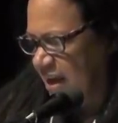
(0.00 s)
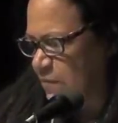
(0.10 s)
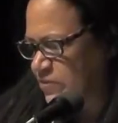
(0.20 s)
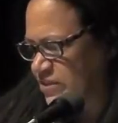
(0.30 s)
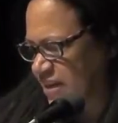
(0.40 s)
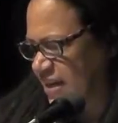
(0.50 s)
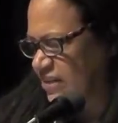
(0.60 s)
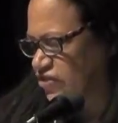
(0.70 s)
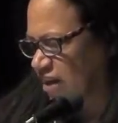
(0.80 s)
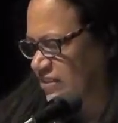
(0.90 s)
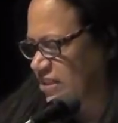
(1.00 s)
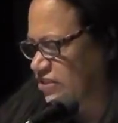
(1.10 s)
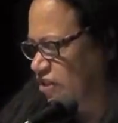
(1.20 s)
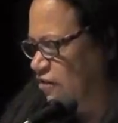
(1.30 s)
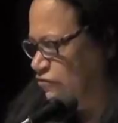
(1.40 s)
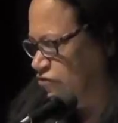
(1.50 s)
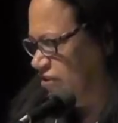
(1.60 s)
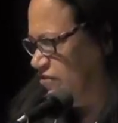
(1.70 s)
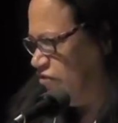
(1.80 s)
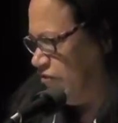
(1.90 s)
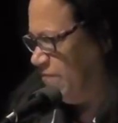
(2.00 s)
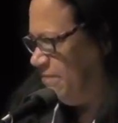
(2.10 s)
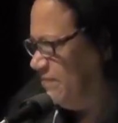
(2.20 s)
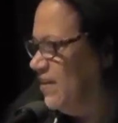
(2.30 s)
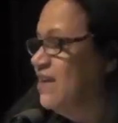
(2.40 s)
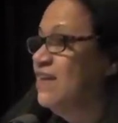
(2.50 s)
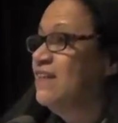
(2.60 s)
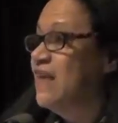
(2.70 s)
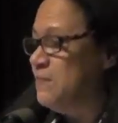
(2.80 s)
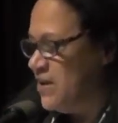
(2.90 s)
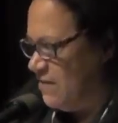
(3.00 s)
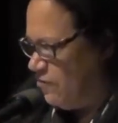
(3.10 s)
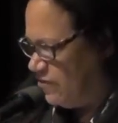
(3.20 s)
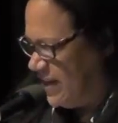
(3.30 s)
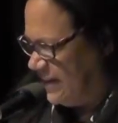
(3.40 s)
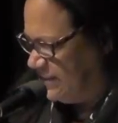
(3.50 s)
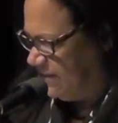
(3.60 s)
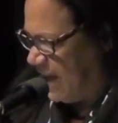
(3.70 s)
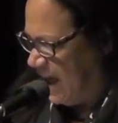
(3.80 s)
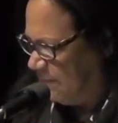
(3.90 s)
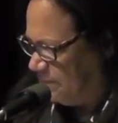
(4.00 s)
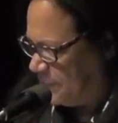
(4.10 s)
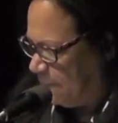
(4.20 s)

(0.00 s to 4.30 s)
It was Ziggy Johnson's ocean, too. Let me give you a taste of that.